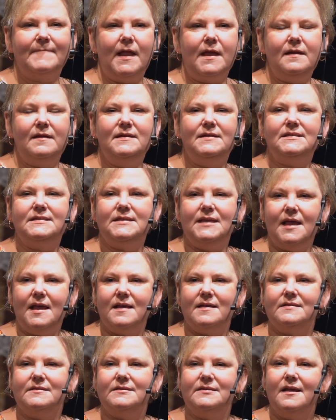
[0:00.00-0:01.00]
and he
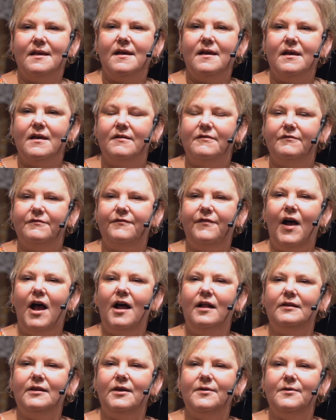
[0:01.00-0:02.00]
says,
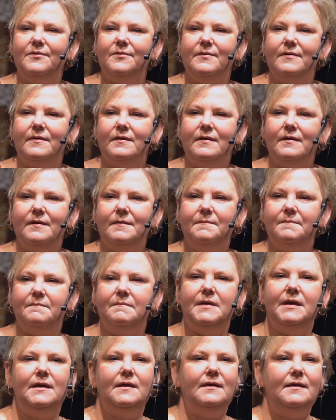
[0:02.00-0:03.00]
Follow
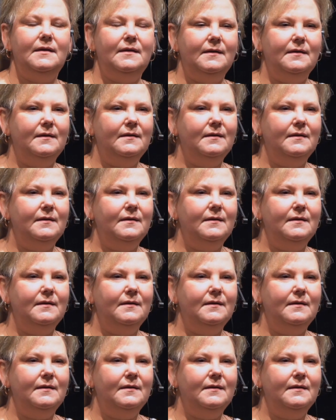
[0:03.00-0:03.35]
me.